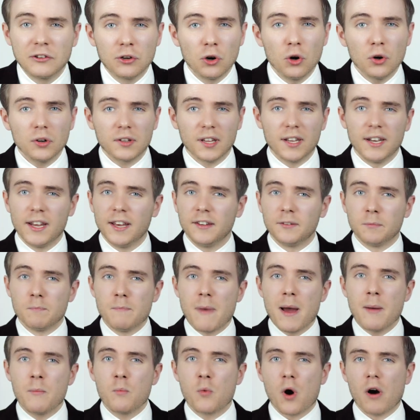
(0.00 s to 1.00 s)
talked in his
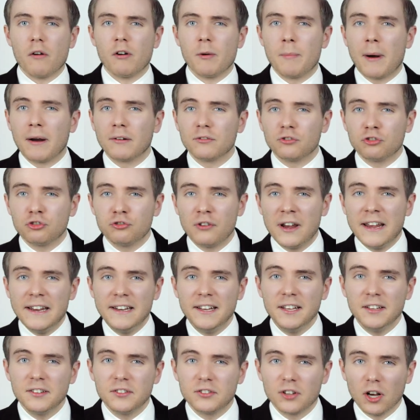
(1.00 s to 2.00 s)
memoir about
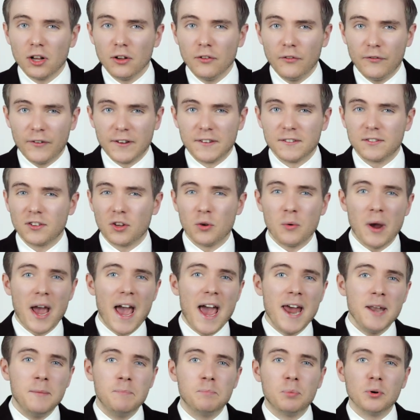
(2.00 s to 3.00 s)
training dolphins to
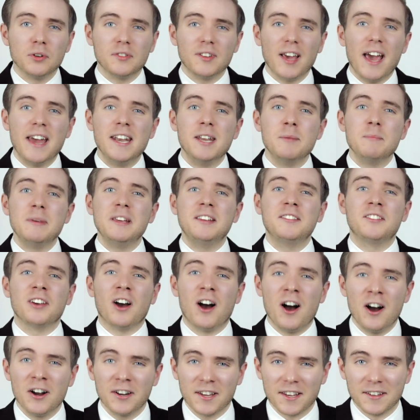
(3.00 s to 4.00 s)
headbutt enemy
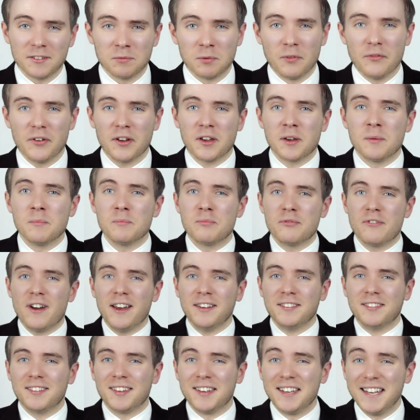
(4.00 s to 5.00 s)
targets with a
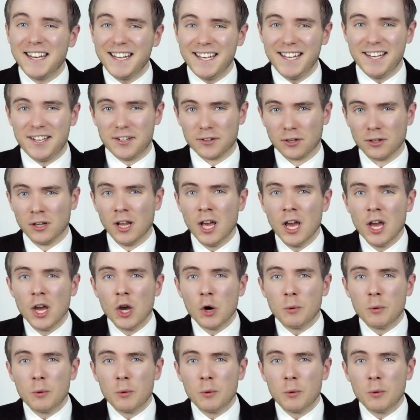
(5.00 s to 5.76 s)
compressed needle,